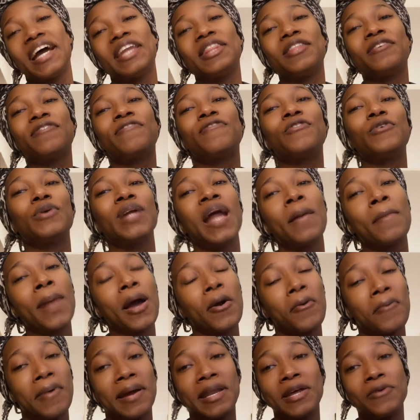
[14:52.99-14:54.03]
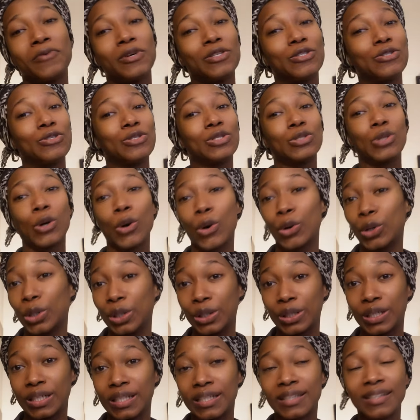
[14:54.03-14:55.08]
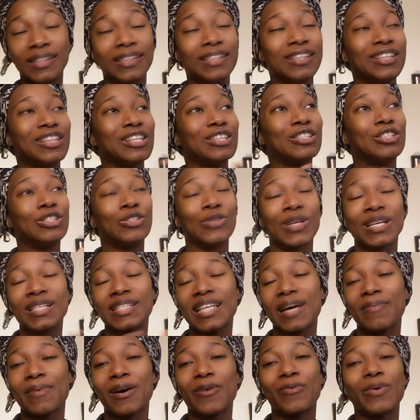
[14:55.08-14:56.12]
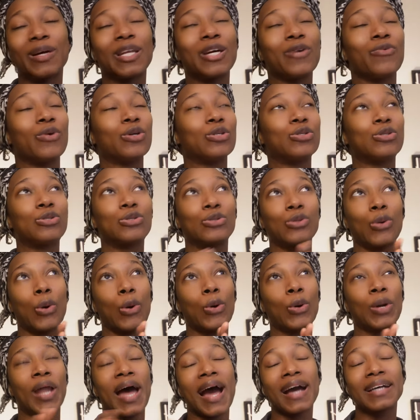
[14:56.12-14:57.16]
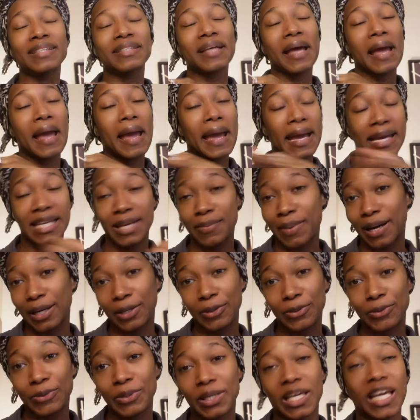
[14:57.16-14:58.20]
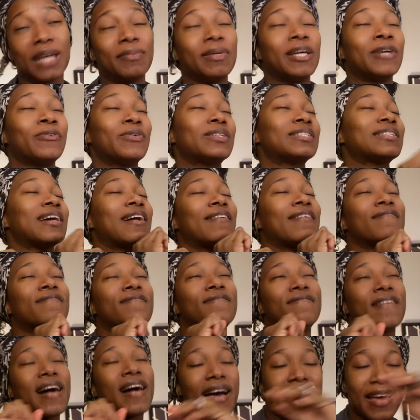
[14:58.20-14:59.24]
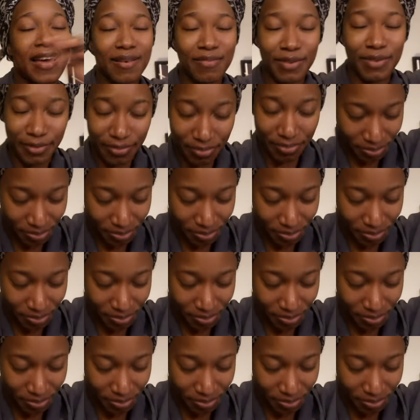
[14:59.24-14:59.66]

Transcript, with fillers: and the food at my wedding was so good the drinks at my wedding was so good ask anybody who came it was a vibe